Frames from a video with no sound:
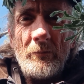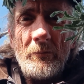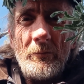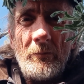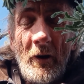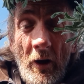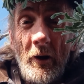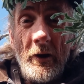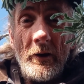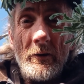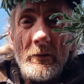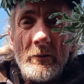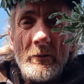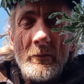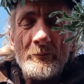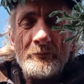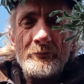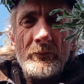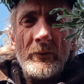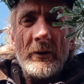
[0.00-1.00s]
Period.
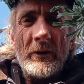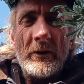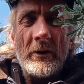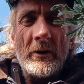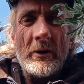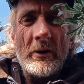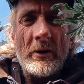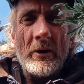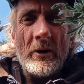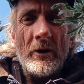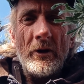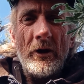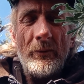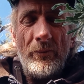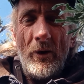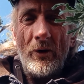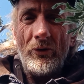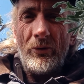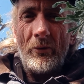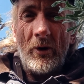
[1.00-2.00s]
If
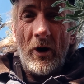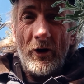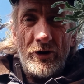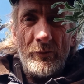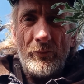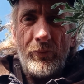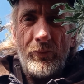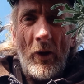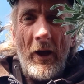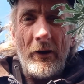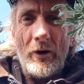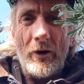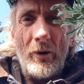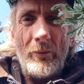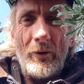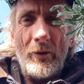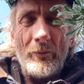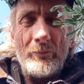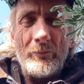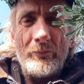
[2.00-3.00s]
there's a Russian flag
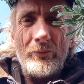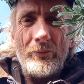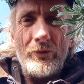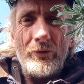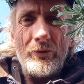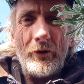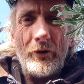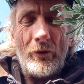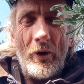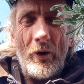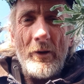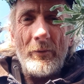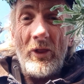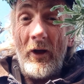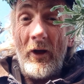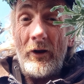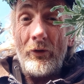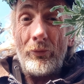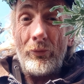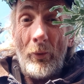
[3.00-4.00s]
over the Kremlin
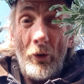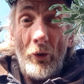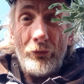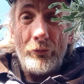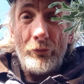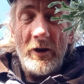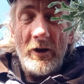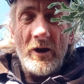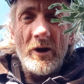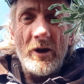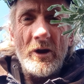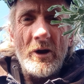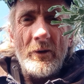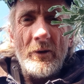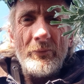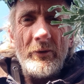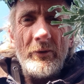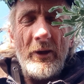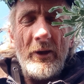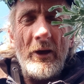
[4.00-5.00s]
like it's supposed to be,
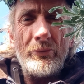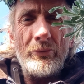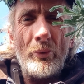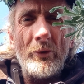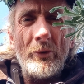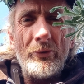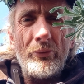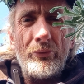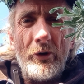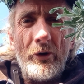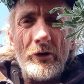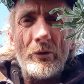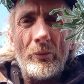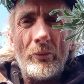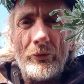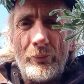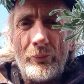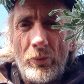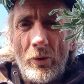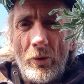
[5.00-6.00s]
that's what the signal
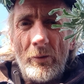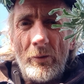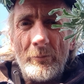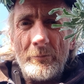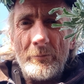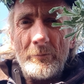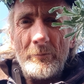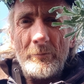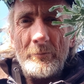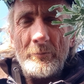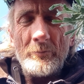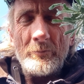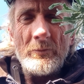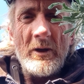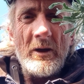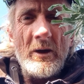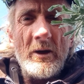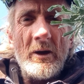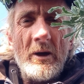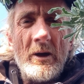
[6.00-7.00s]
was for.
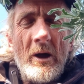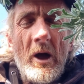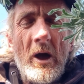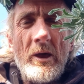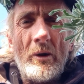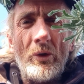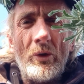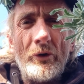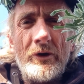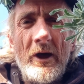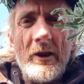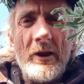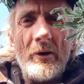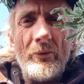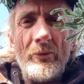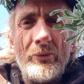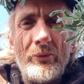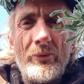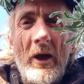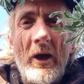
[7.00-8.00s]
I don't look at it as
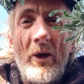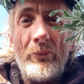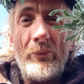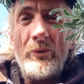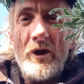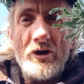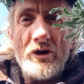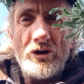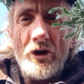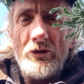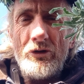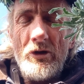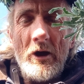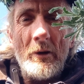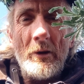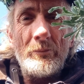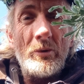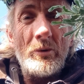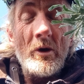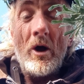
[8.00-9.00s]
an assassination
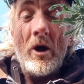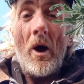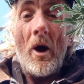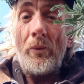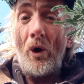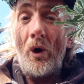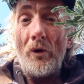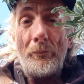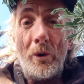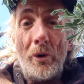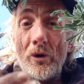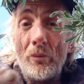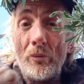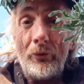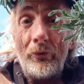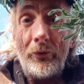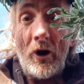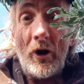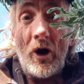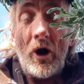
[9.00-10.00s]
attempt. I've heard Putin was
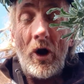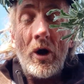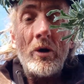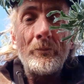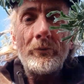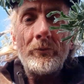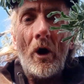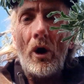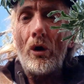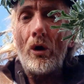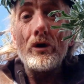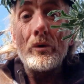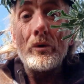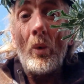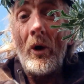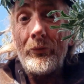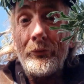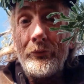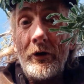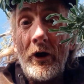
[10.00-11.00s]
there. I heard he
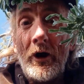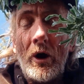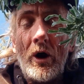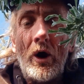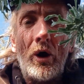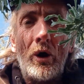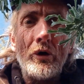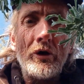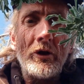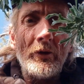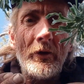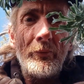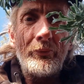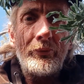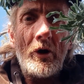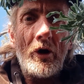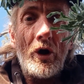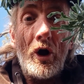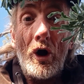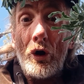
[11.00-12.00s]
wasn't there. I heard he lives
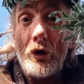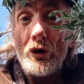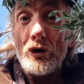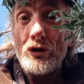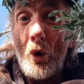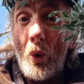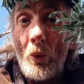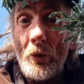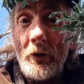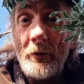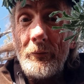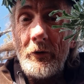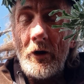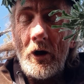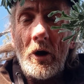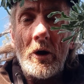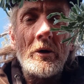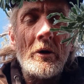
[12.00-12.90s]
there. I heard he don't live there.